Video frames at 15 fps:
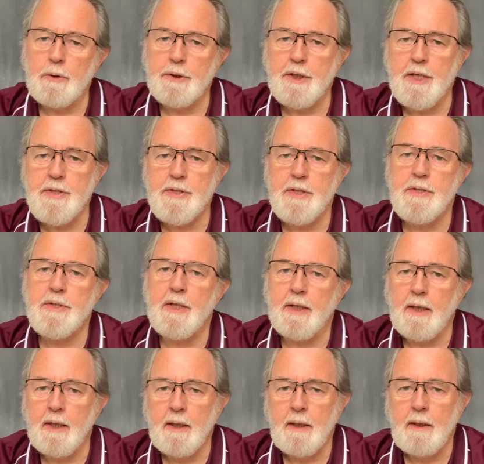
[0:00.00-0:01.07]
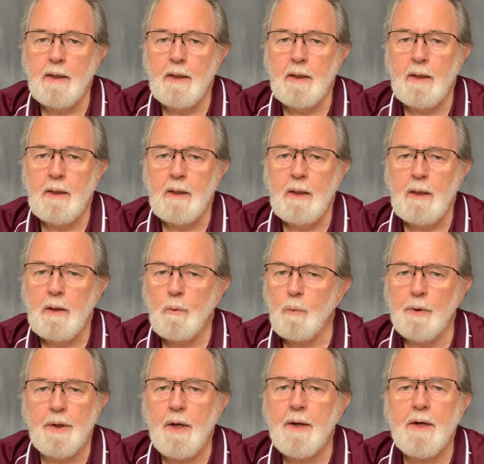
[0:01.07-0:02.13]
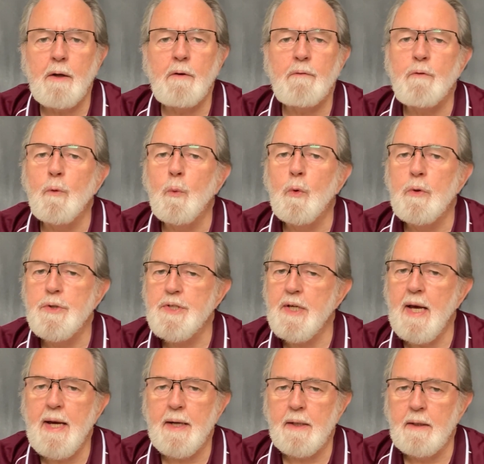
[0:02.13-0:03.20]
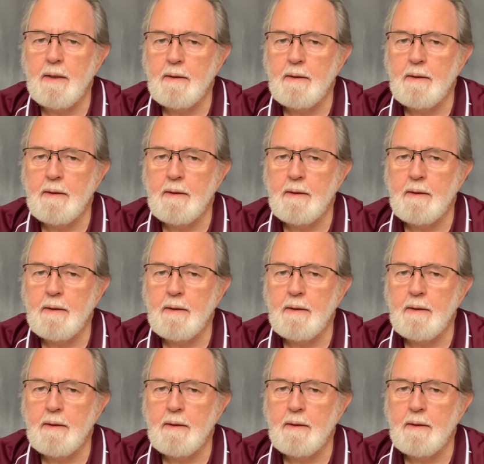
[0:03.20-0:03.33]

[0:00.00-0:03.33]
distancing. We're not out of the woods yet.